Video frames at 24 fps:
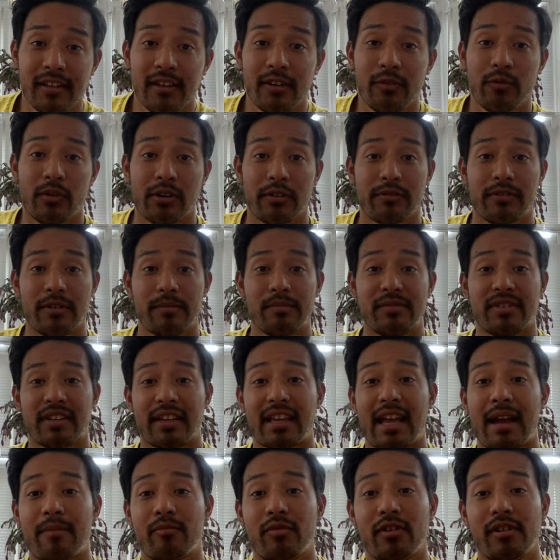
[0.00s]
One of them is a
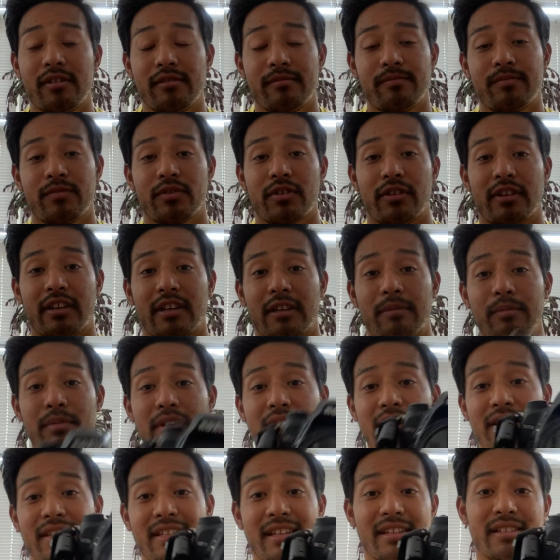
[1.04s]
camera, so it can be
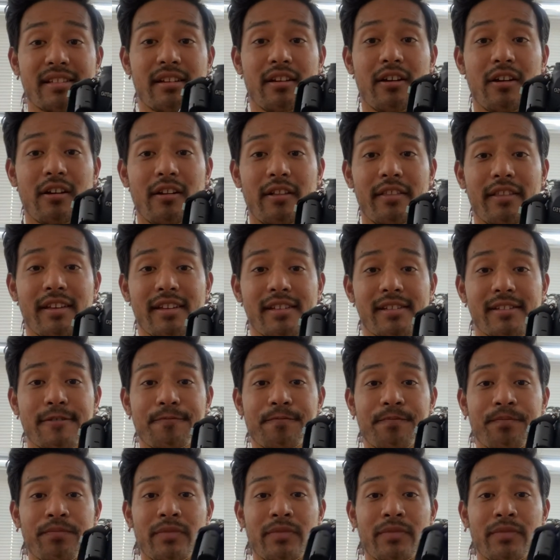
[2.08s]
a DSLR like this.